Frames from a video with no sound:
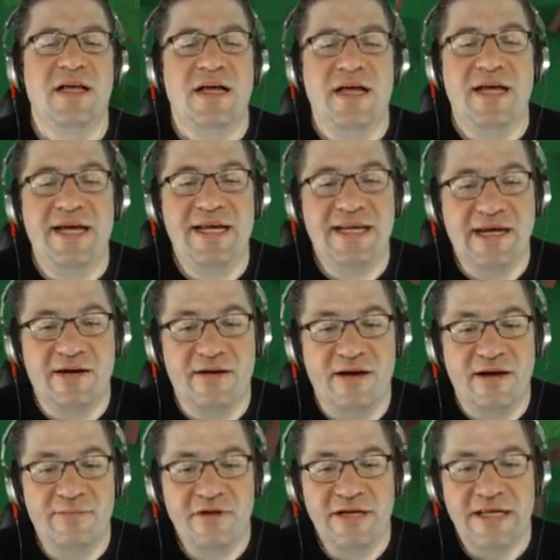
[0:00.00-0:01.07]
Anyhow,
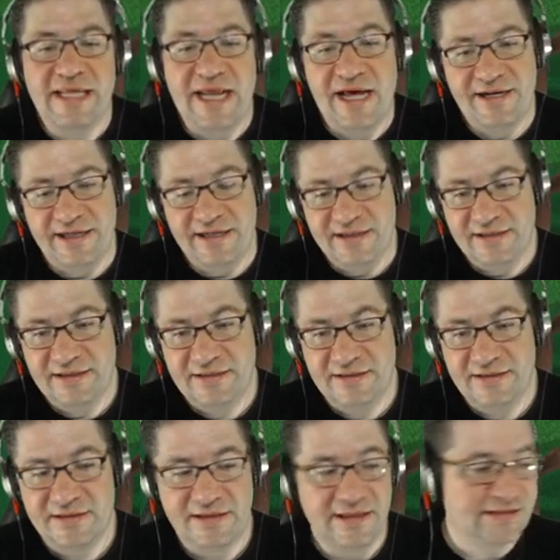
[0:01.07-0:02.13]
I'm going to get out of here,
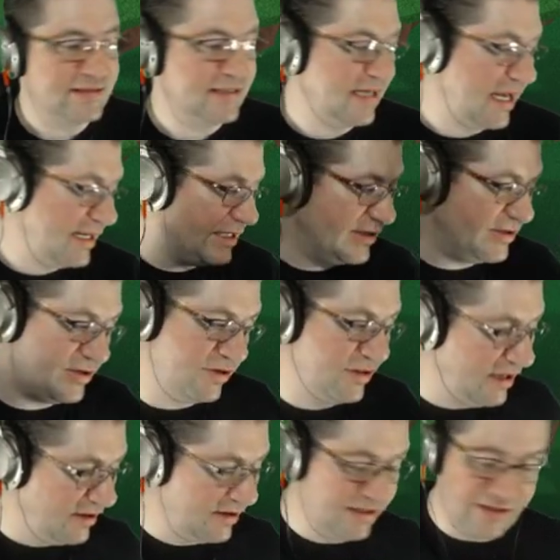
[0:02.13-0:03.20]
because I need to turn
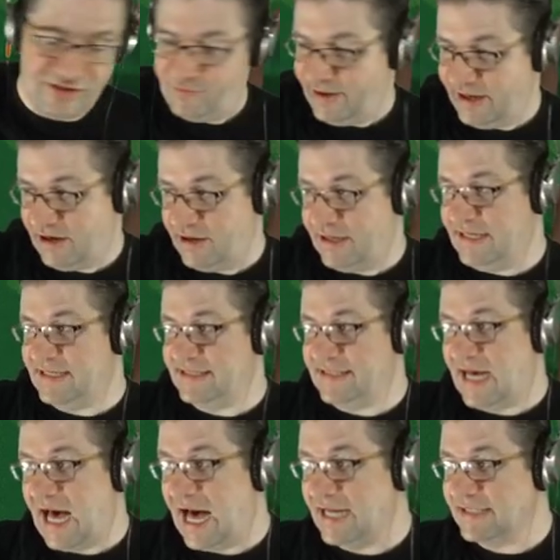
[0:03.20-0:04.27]
the air conditioner back on. It is
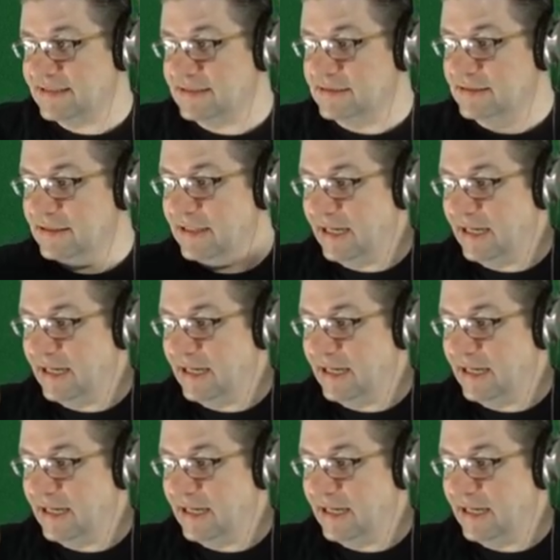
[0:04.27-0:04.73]
hot.